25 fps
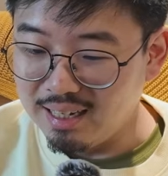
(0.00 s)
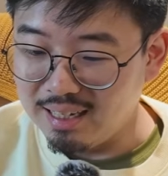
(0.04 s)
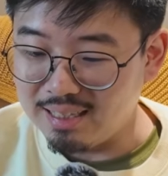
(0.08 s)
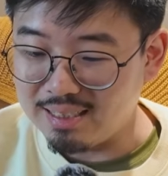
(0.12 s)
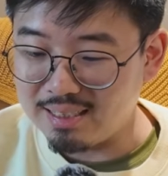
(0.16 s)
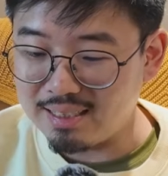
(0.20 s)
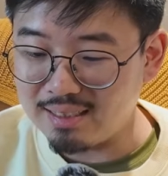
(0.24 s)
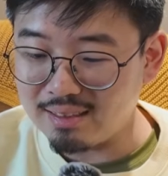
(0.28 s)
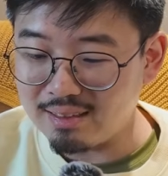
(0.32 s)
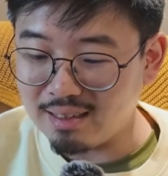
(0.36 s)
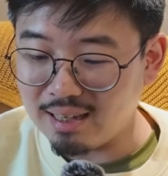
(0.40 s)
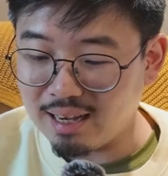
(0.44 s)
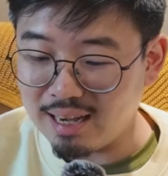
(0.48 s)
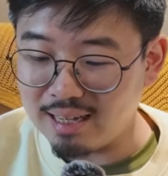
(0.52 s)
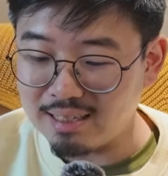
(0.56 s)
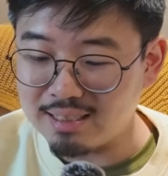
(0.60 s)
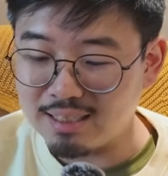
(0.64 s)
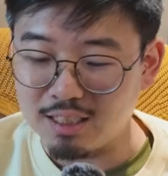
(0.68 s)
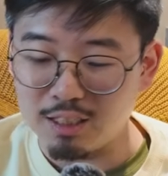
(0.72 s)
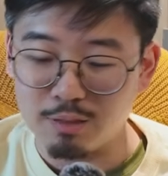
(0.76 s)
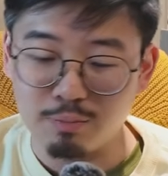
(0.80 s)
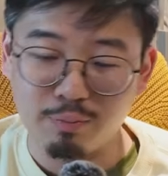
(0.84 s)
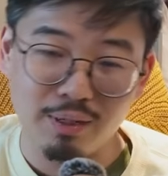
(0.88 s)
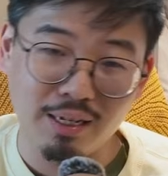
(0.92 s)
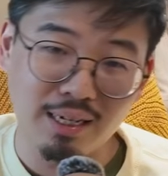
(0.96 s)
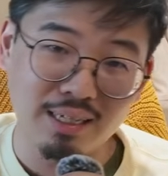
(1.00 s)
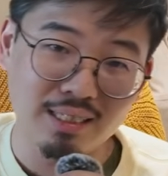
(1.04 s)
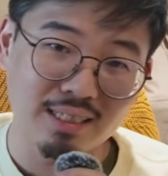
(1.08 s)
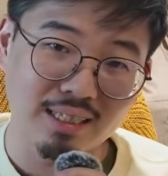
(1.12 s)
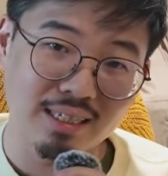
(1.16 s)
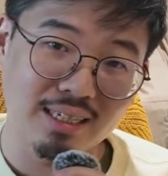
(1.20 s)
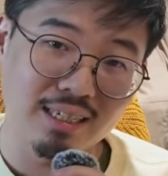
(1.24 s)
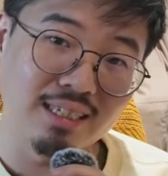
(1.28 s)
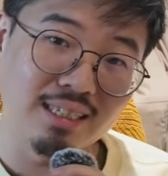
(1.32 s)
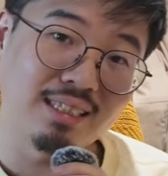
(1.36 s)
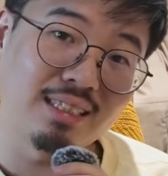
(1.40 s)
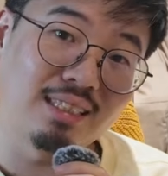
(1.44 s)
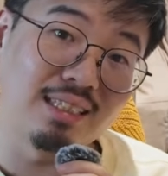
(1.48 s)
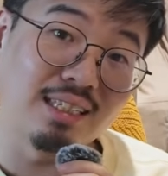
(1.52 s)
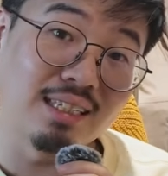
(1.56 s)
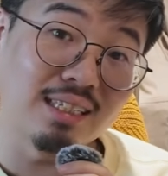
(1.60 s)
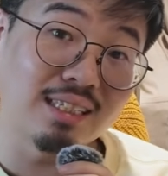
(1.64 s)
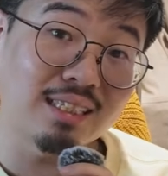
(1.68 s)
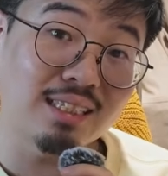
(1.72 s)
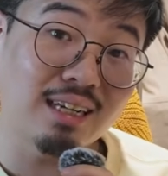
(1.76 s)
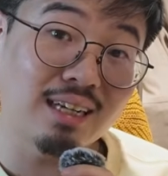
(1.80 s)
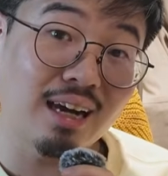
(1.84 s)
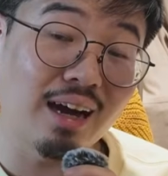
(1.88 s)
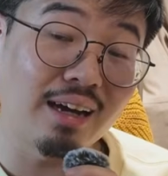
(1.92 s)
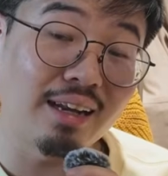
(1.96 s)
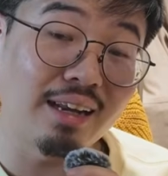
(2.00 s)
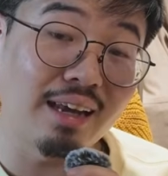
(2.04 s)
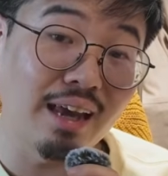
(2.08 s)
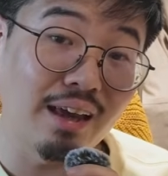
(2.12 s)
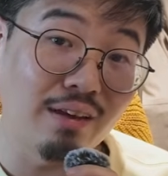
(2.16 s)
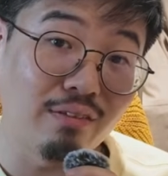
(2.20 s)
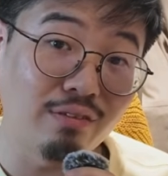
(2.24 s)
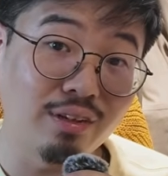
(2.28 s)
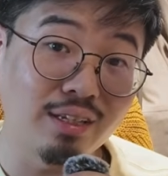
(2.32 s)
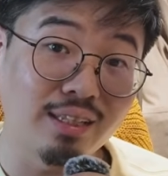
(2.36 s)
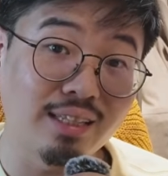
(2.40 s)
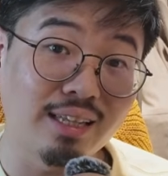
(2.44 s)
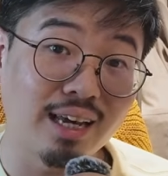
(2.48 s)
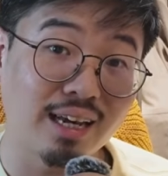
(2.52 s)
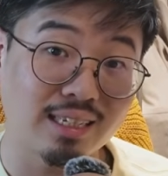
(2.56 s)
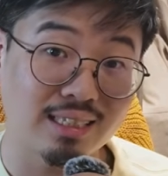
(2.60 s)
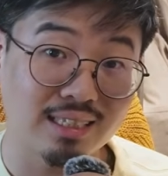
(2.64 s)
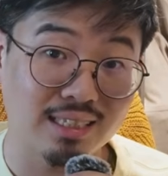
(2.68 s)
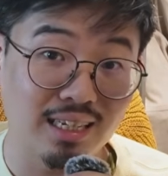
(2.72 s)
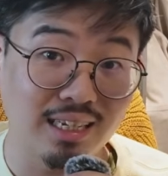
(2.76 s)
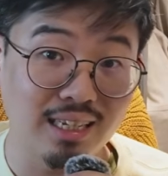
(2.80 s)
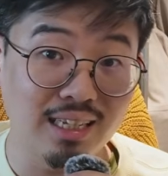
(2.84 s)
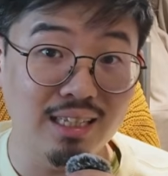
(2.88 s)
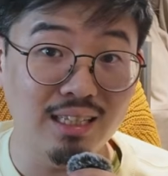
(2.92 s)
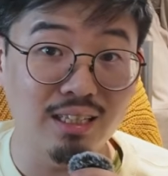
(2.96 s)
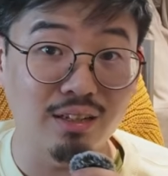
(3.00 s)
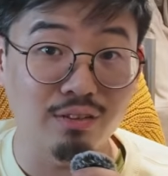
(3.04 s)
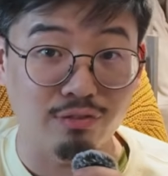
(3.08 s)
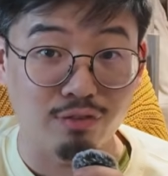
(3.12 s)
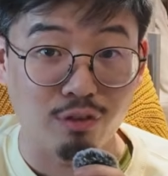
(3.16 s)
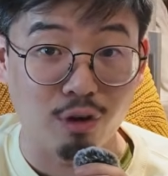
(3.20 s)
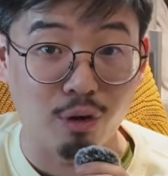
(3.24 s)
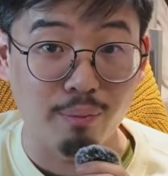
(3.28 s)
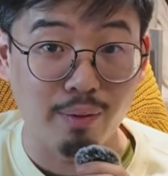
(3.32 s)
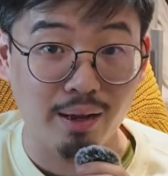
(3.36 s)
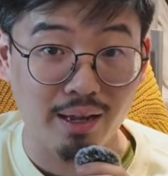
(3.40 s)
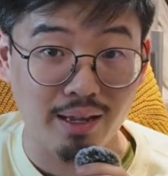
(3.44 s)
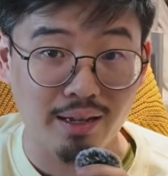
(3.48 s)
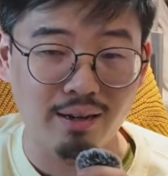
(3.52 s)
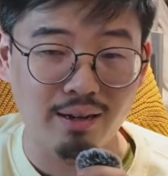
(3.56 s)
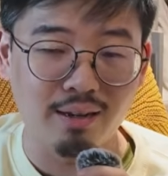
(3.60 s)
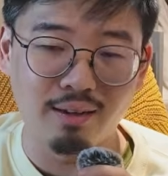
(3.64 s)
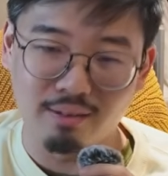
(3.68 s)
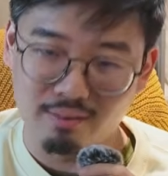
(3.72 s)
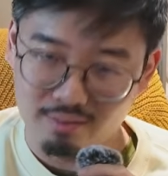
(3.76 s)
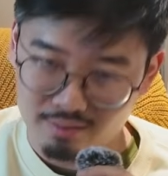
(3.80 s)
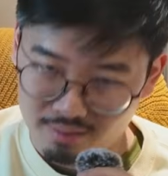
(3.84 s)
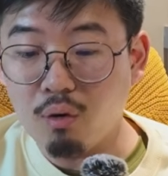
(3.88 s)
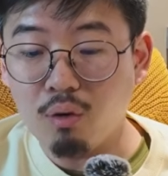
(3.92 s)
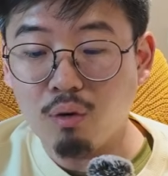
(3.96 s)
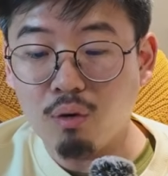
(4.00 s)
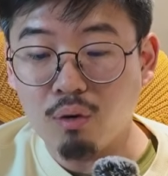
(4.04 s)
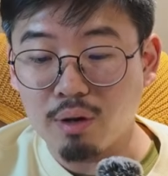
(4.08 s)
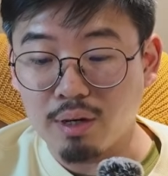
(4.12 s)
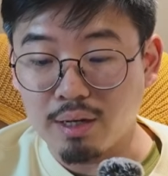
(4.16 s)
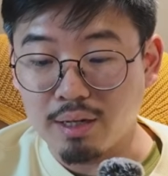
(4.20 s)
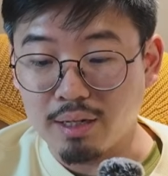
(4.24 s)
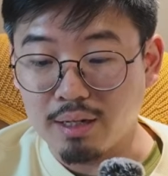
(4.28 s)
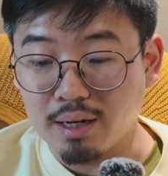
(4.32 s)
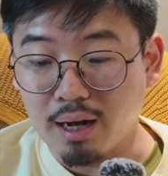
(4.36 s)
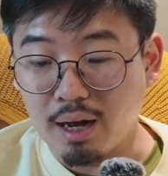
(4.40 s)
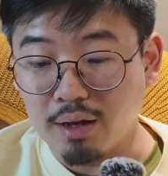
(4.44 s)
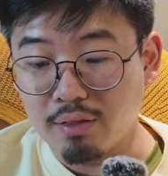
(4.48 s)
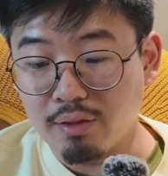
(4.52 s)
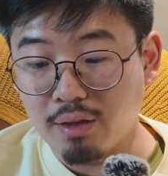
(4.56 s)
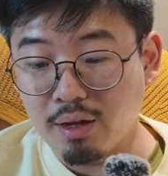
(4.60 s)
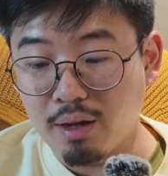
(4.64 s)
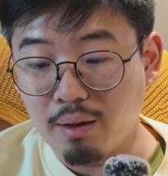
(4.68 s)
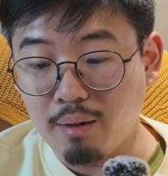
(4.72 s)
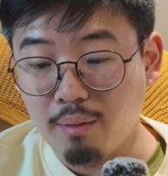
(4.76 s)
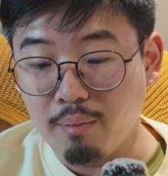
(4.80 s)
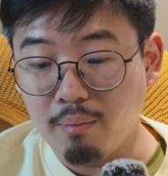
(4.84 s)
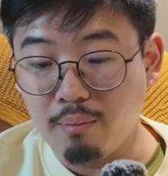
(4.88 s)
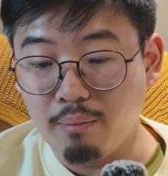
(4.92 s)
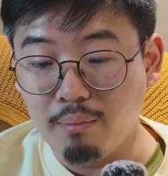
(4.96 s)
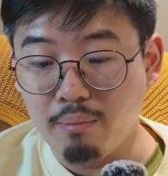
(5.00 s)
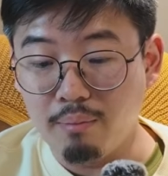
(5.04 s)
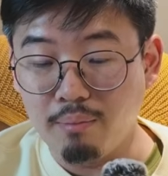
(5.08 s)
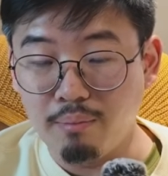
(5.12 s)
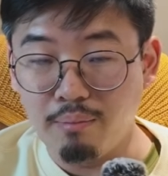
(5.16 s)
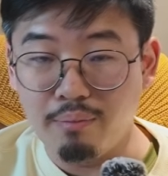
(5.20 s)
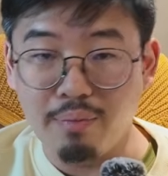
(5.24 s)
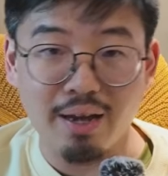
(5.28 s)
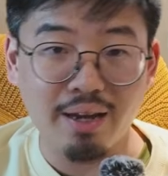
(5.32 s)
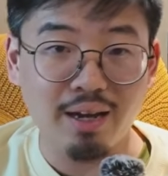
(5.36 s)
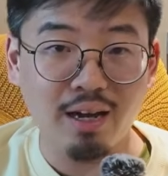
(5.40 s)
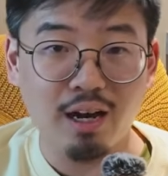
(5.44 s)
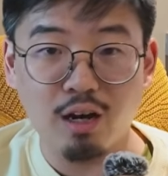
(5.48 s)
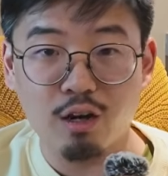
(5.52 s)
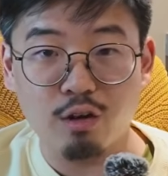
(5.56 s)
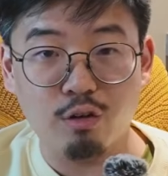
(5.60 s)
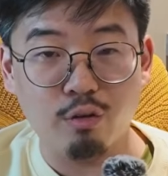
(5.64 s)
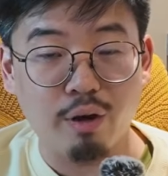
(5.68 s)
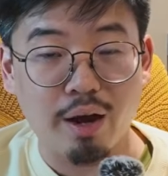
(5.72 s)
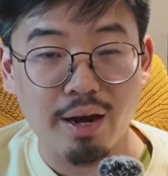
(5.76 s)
It still has its place against discard heavy decks in the format or in other mega